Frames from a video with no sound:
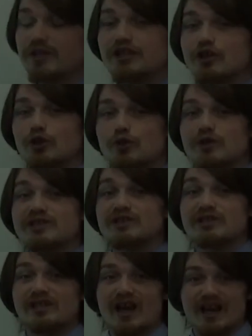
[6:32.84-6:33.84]
really
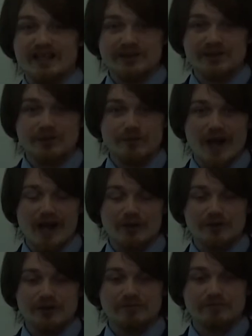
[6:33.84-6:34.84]
crystallize the
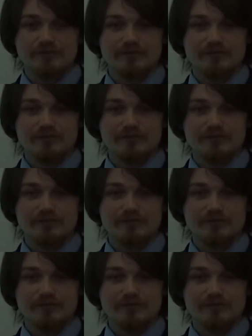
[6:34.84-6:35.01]
round.